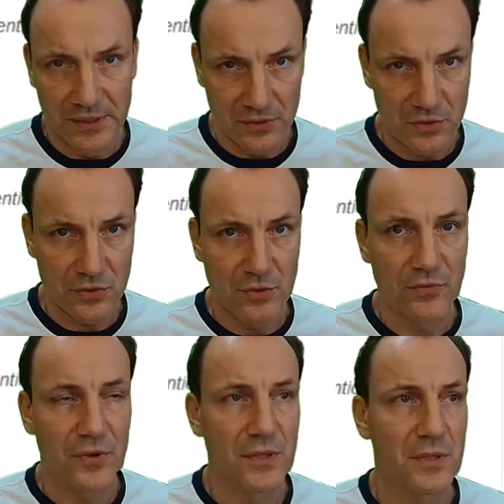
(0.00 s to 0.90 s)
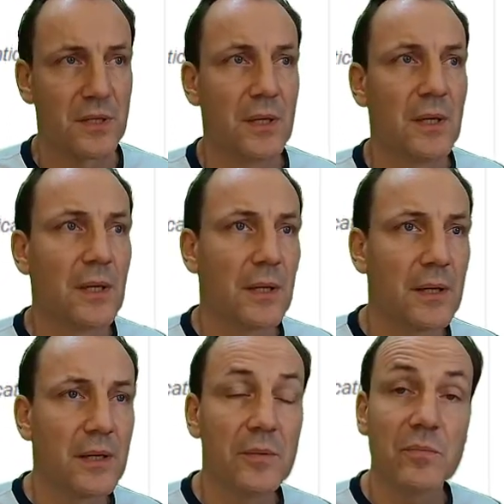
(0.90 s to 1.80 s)
service
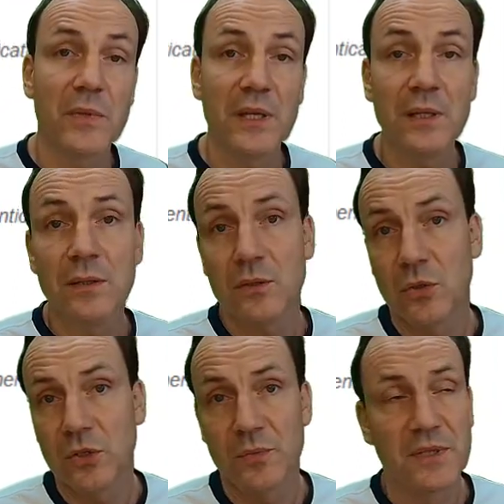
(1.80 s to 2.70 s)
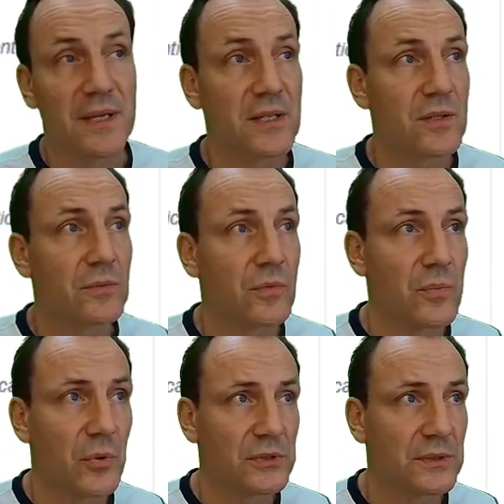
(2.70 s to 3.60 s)
in the documentation
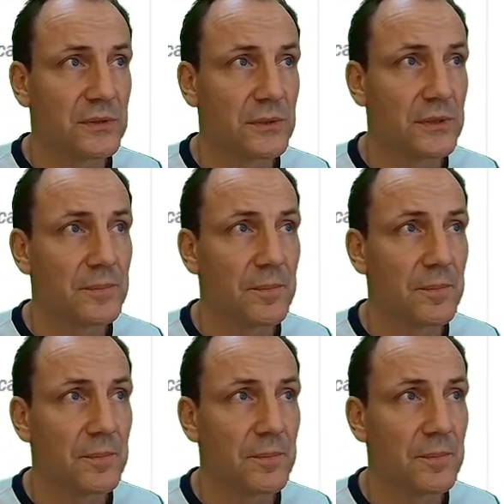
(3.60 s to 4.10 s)
repository.